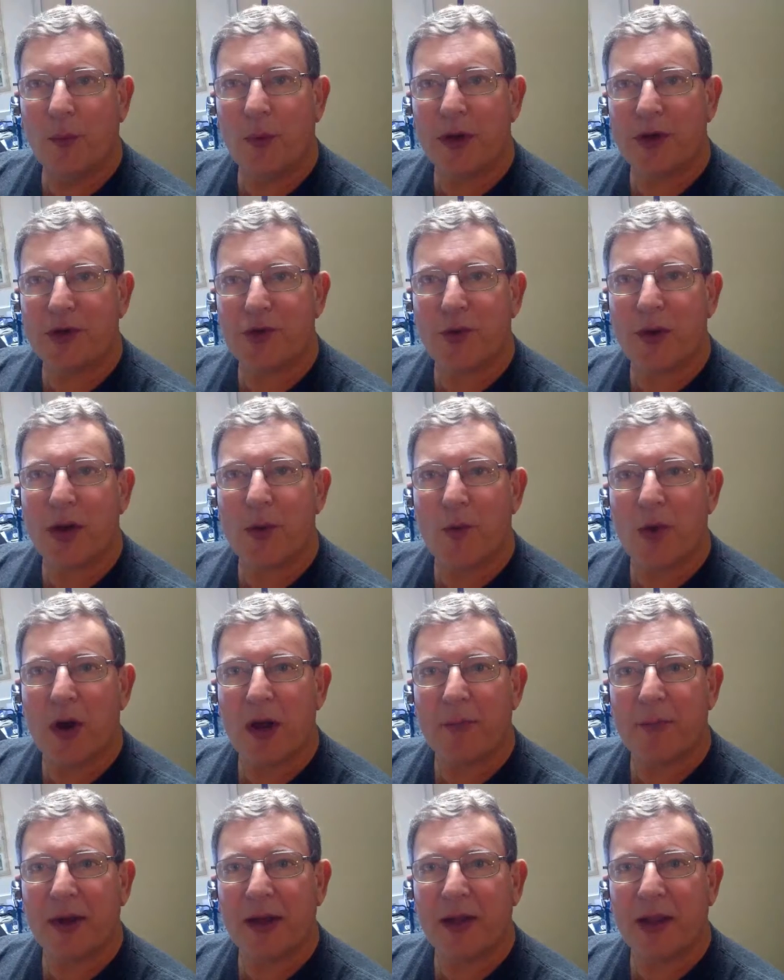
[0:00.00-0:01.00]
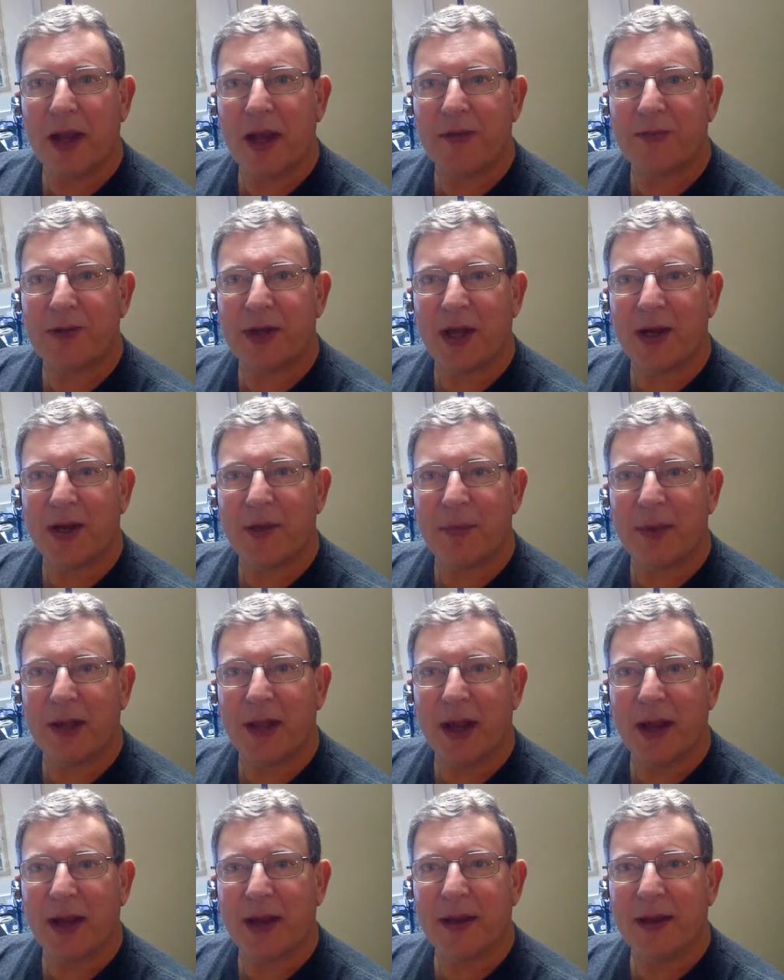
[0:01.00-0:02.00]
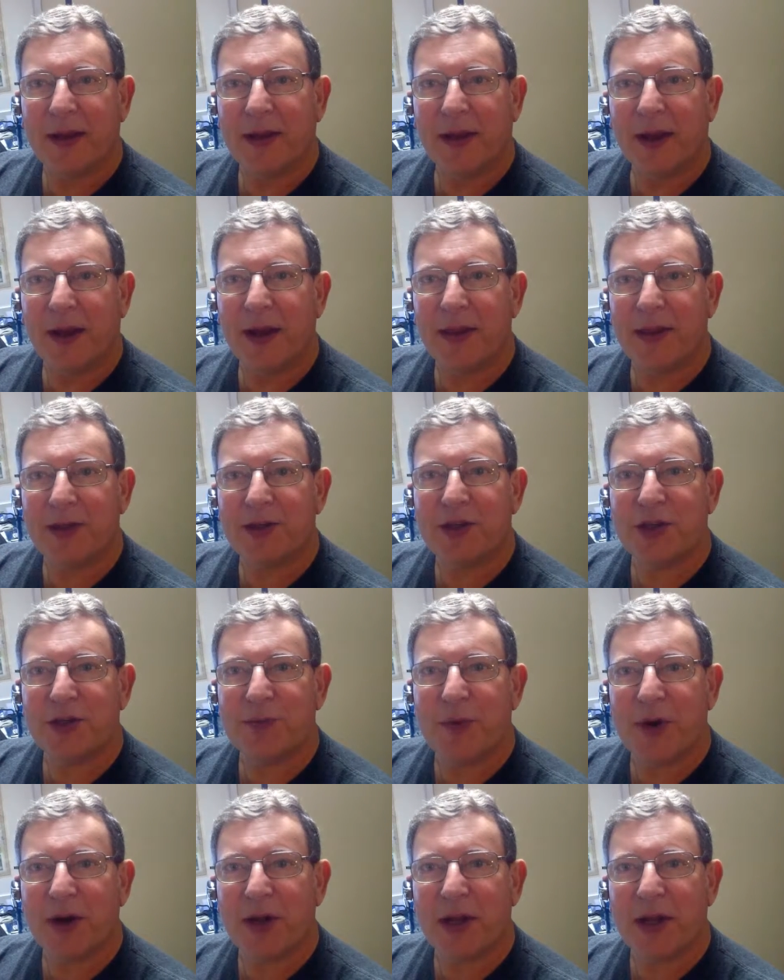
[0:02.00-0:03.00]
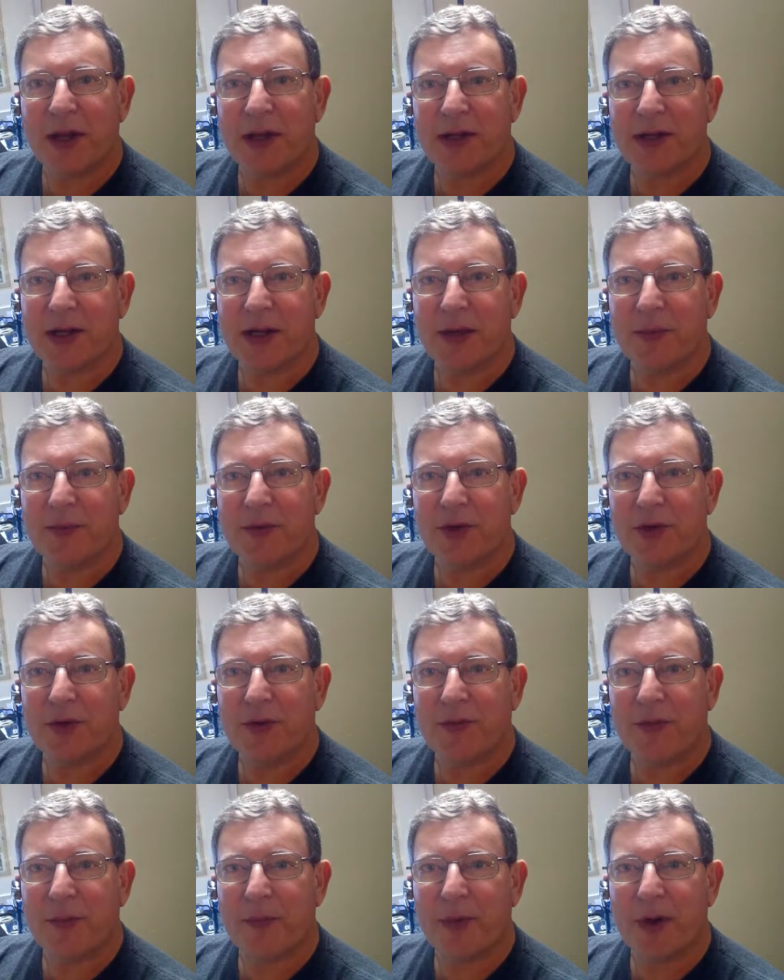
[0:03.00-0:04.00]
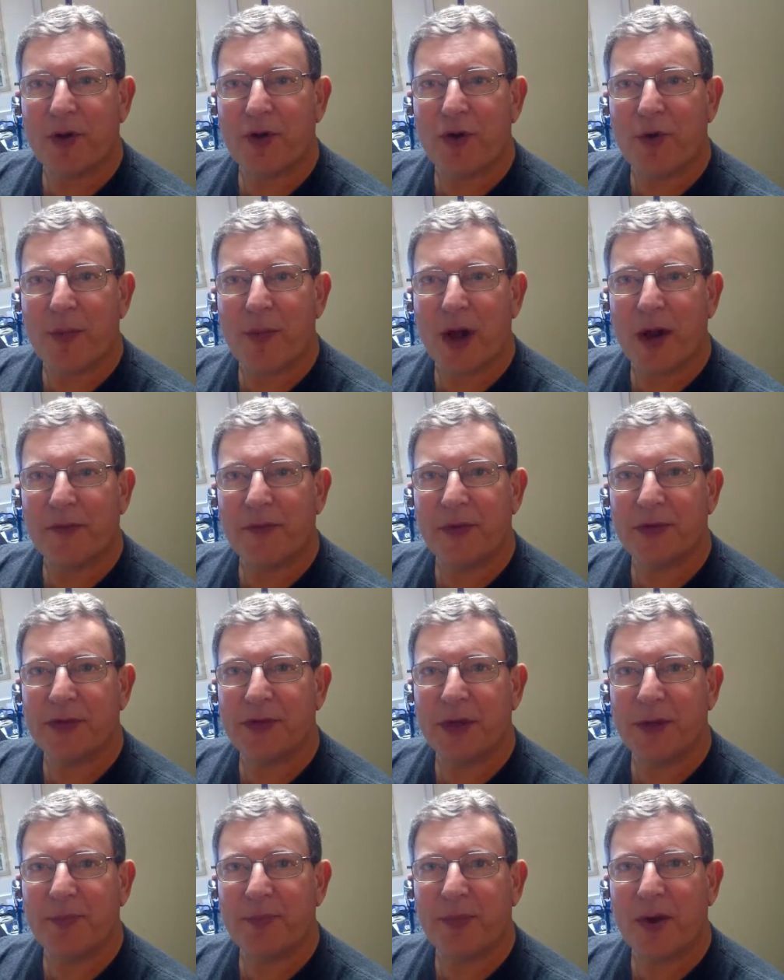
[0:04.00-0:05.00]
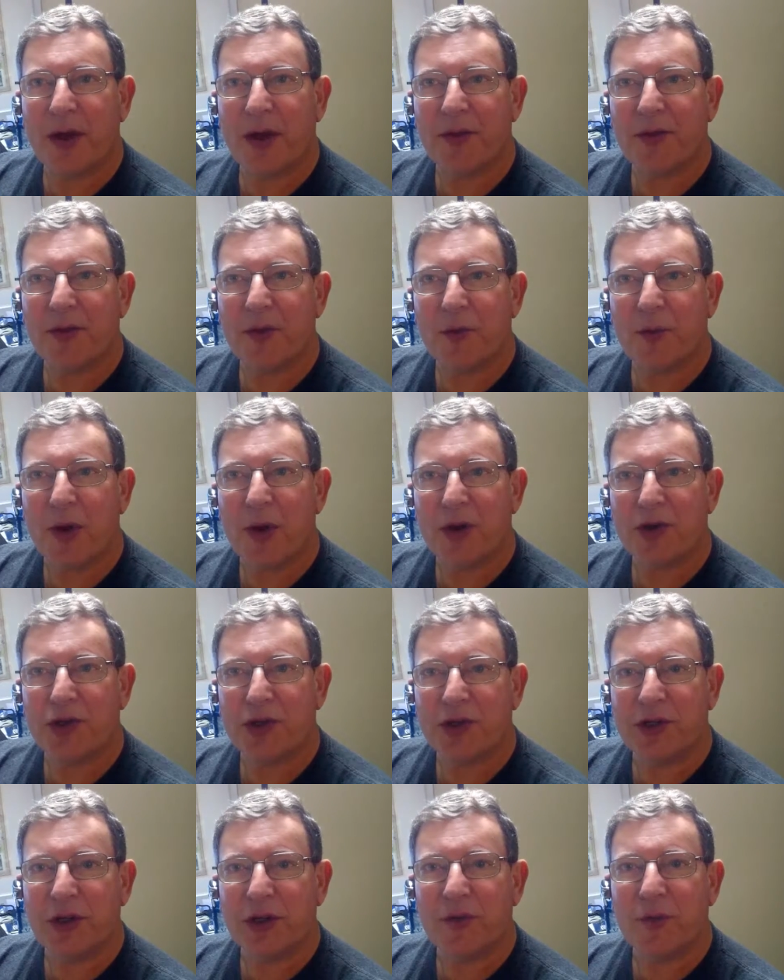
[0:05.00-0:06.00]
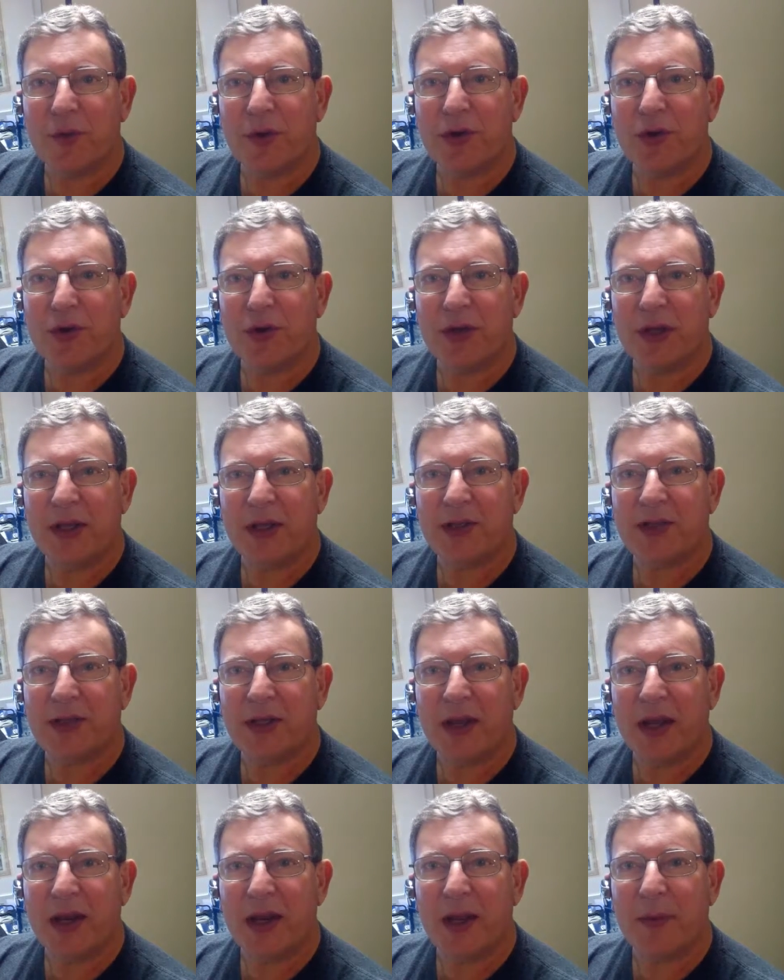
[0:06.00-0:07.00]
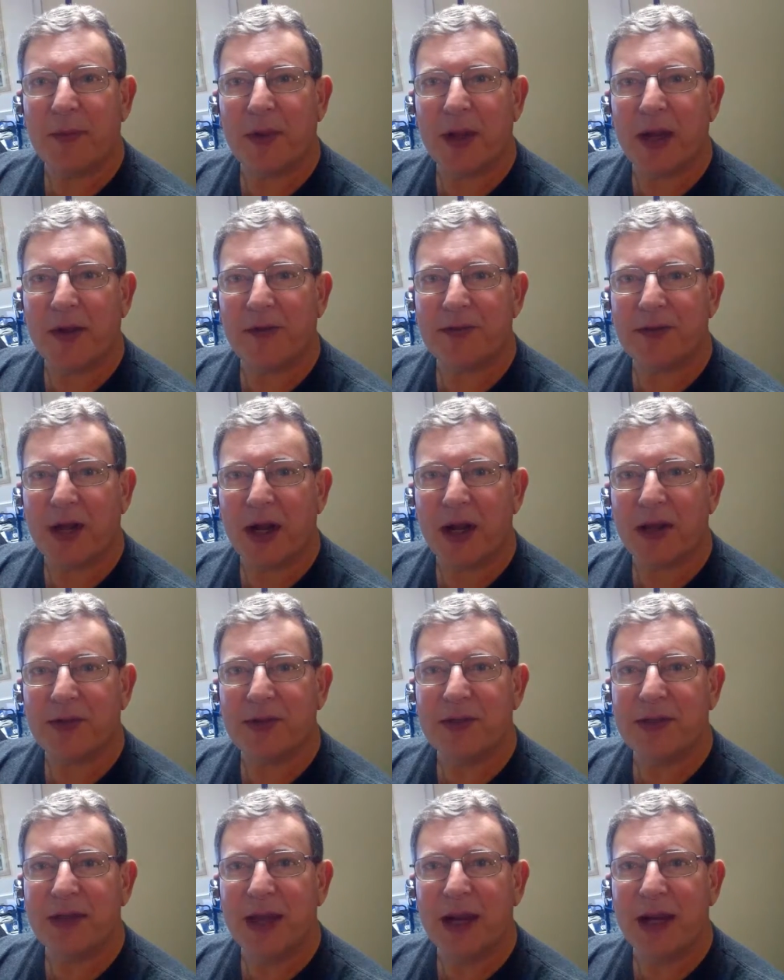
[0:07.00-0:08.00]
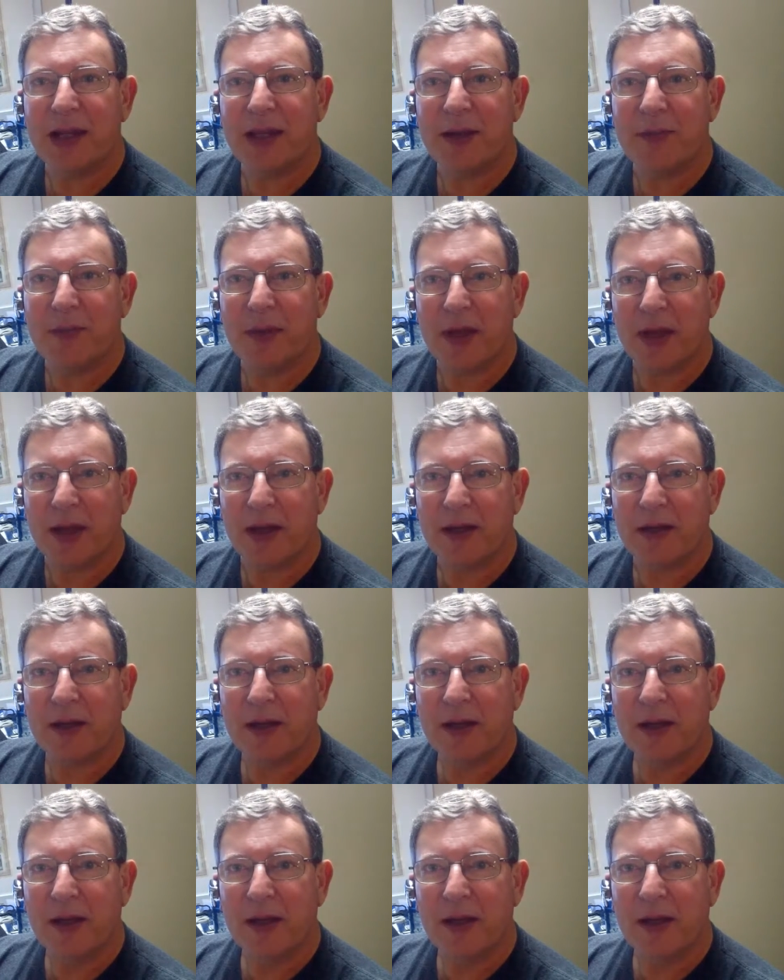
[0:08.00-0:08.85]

What do I want my lifestyle to be like? Hi, this is Mark Clayton coming to you from my home office in Bothell, Washington with your ECNM Lifestyles Daily Minute